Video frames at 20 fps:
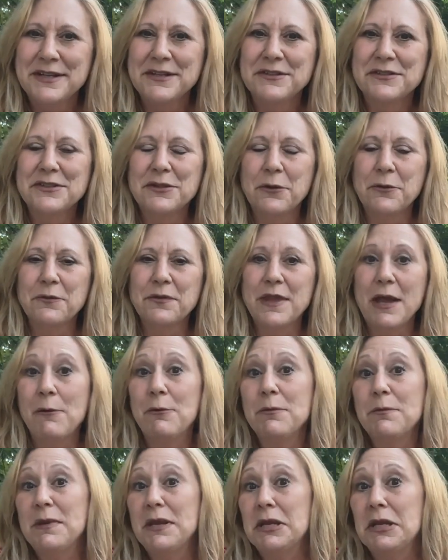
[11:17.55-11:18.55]
So that
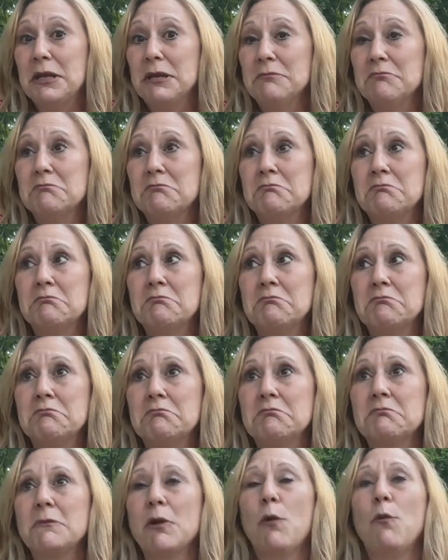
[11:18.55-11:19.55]
would be
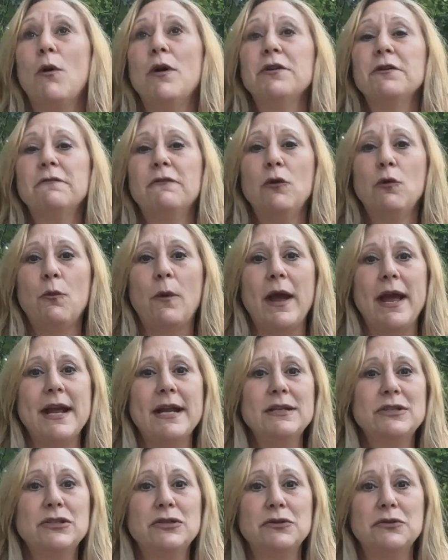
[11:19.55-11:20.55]
a wonderful way
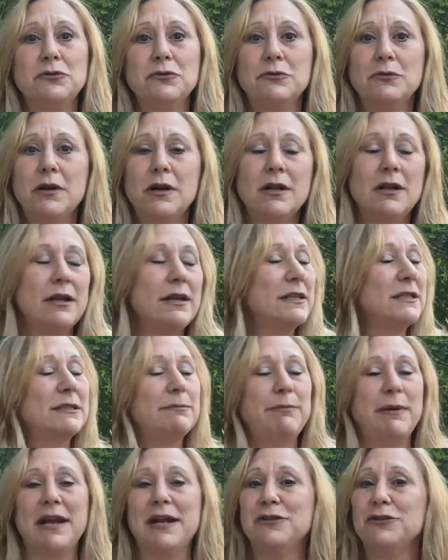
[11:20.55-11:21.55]
to
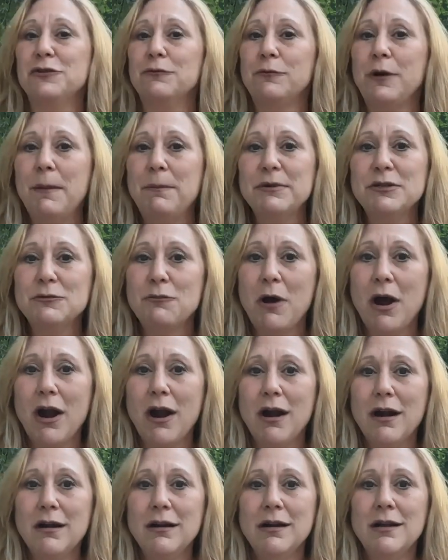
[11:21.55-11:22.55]
expand your
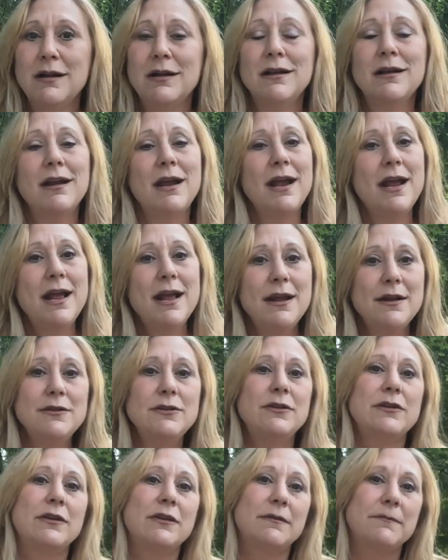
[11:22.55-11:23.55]
repertoire and
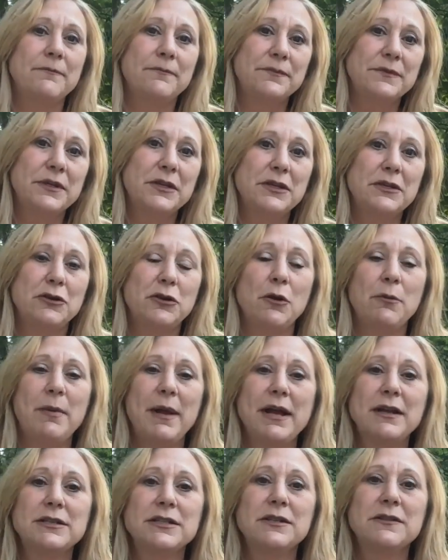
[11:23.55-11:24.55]
go
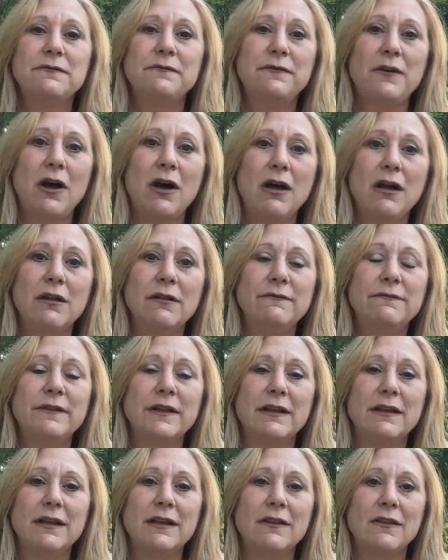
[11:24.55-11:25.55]
back to the fall
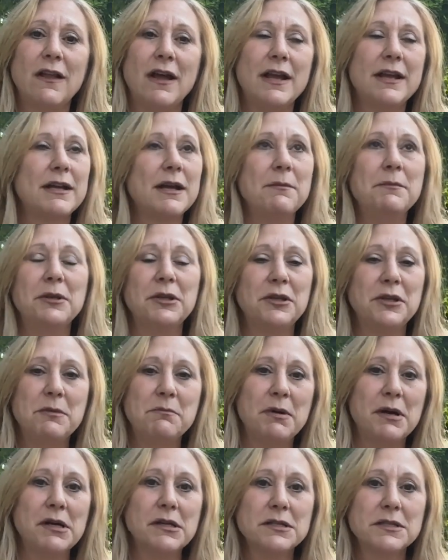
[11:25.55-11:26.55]
feeling like
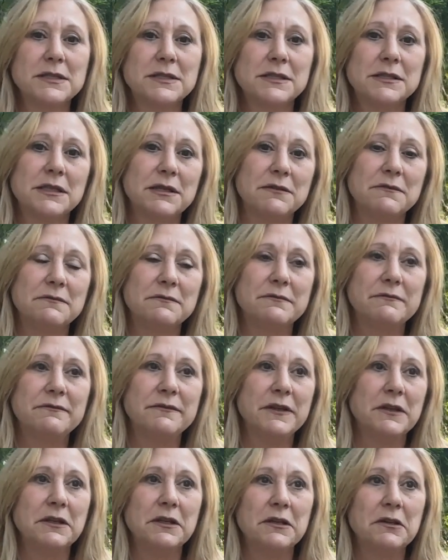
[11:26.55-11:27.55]
$1,000,000 and
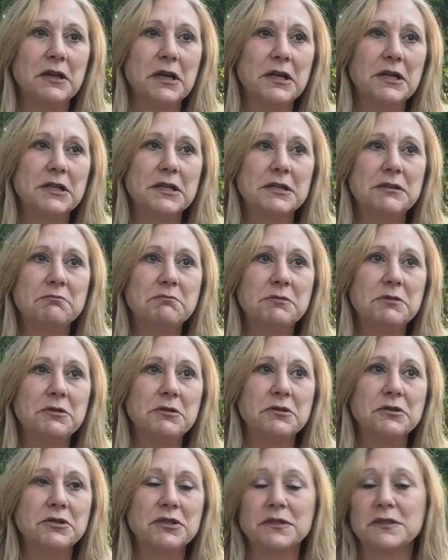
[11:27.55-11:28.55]
feeling like
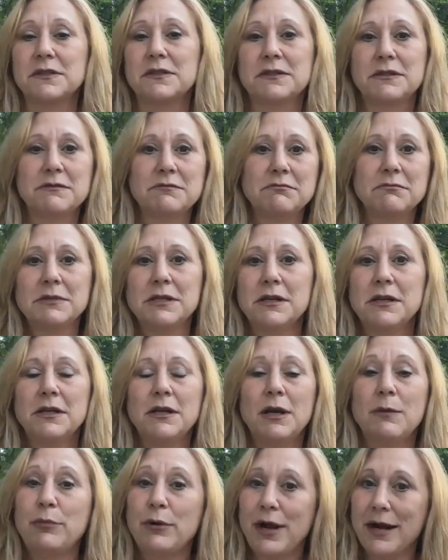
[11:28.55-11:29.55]
you're just
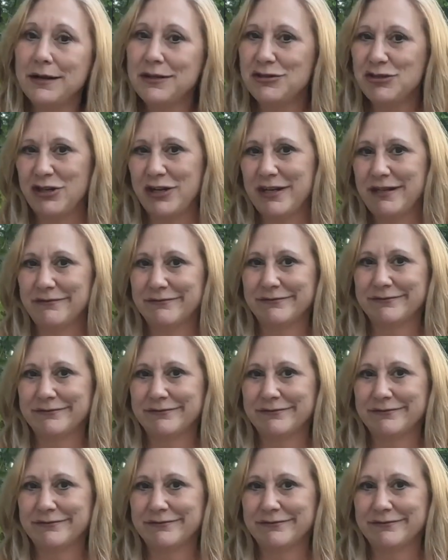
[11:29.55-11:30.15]
a prodigy.